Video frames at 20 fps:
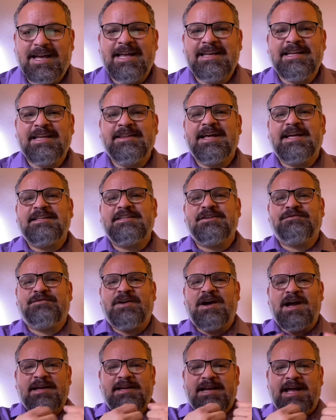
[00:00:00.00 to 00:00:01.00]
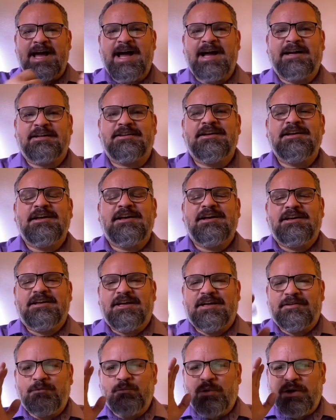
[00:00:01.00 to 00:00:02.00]
And in that divine act,
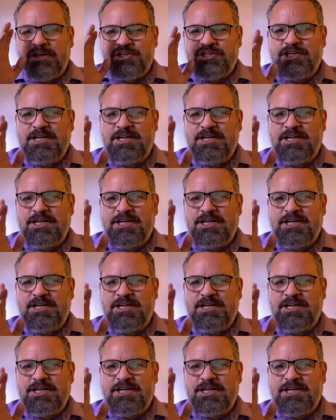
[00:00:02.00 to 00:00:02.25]
when